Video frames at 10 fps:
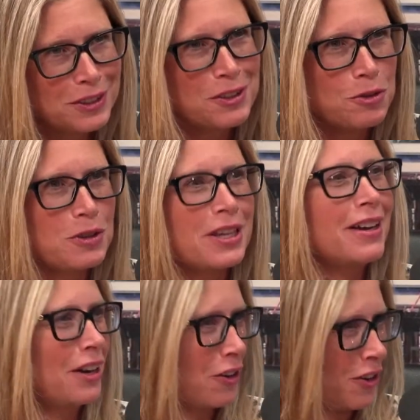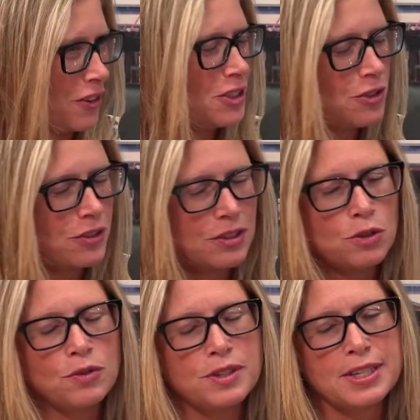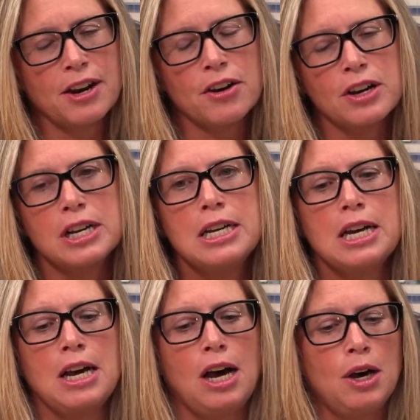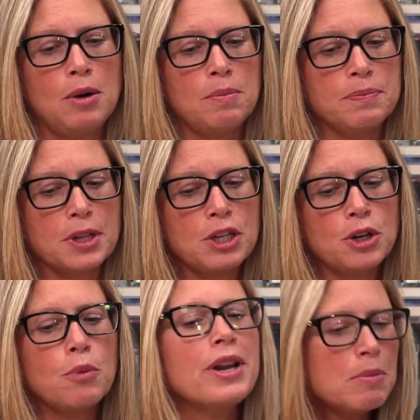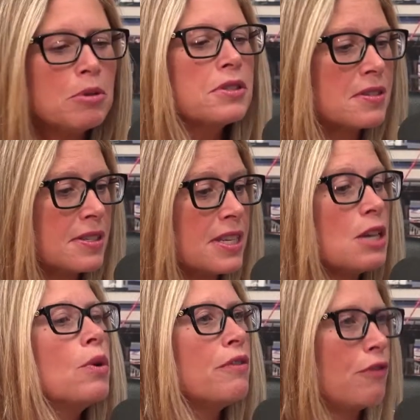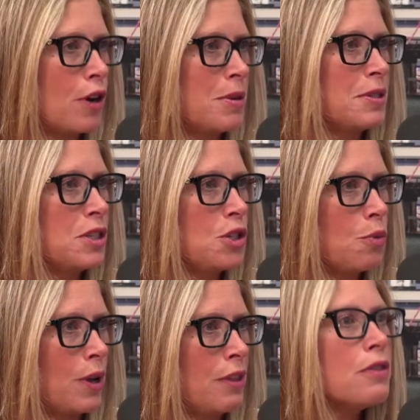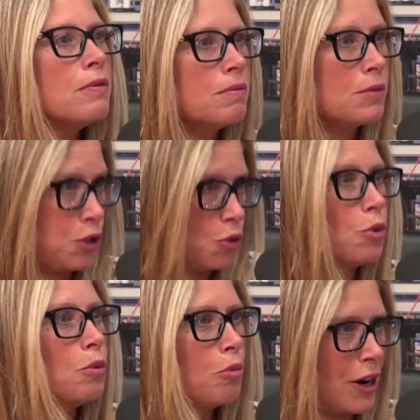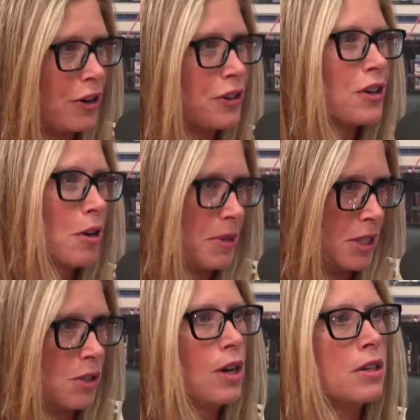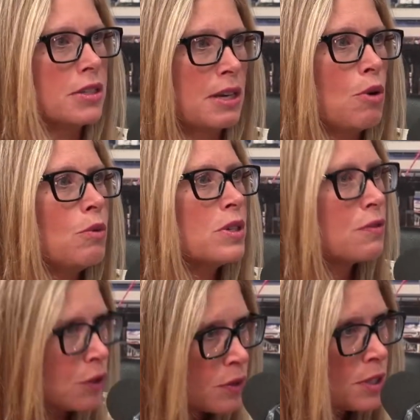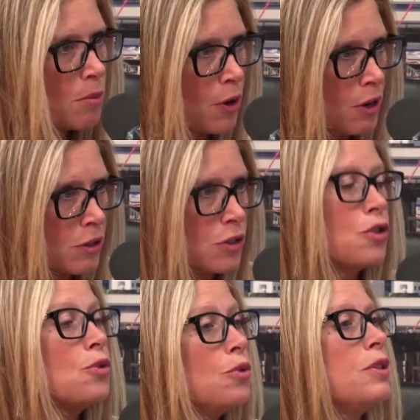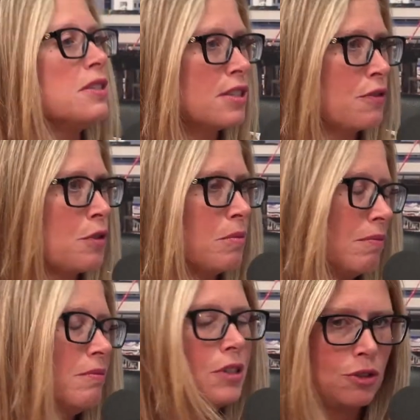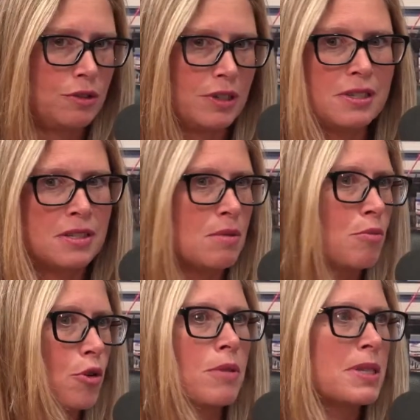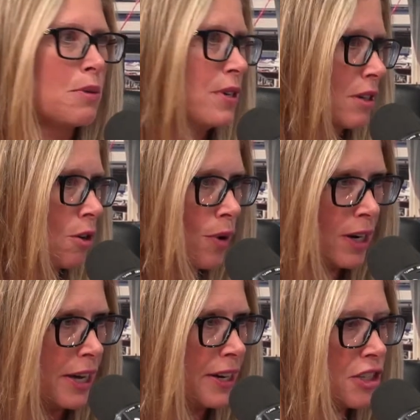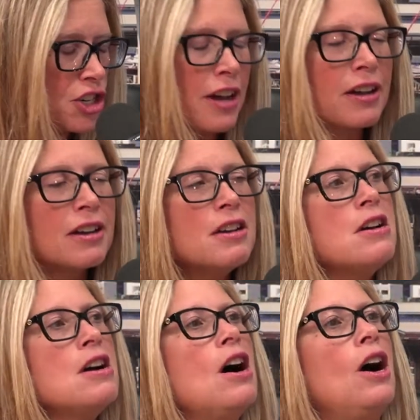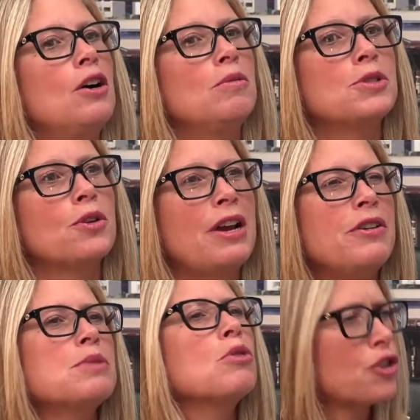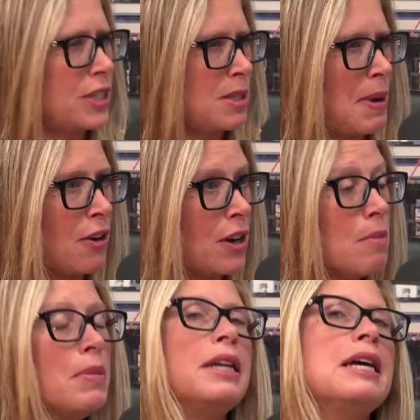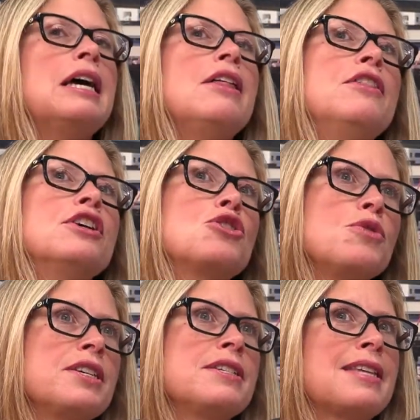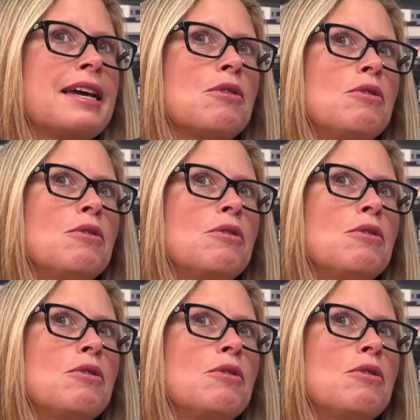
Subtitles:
through the era through this era, we're able to see what pharmacies you went to prior to coming to us and what was filled somewhere else through these different, assistant programs that we could go online and check. So now it's more transparent, but the truth is, like,